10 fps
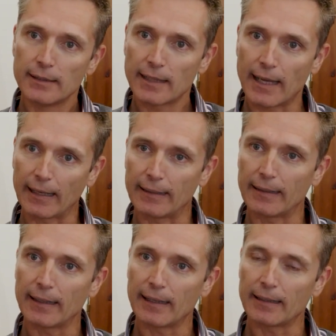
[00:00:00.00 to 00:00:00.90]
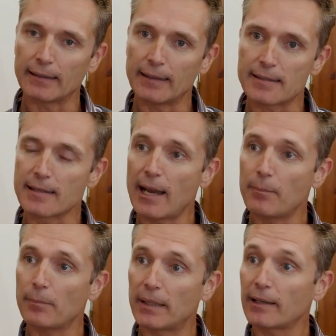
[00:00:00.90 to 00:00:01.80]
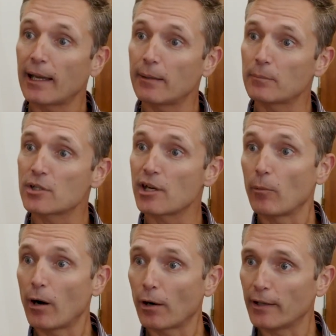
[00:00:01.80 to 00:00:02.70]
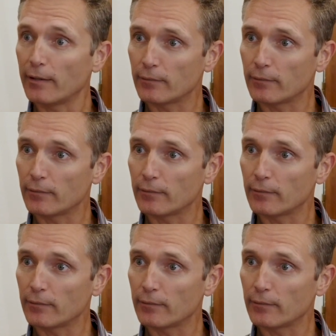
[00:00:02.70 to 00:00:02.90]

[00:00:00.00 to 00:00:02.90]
And uh, its name became Shamwari,